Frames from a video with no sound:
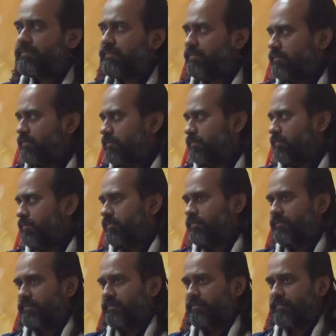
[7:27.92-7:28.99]

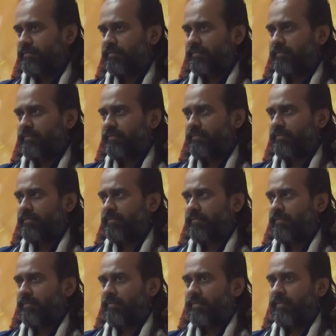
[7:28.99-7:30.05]

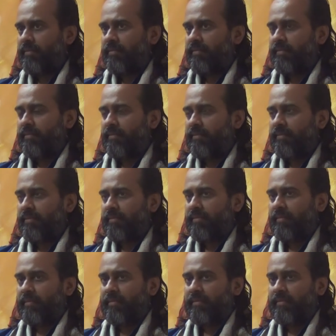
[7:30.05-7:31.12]

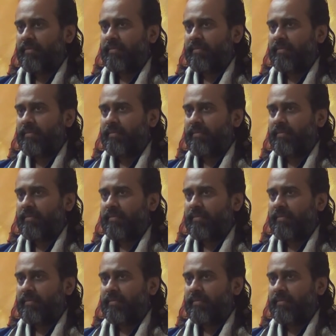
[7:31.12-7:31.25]
[no speech]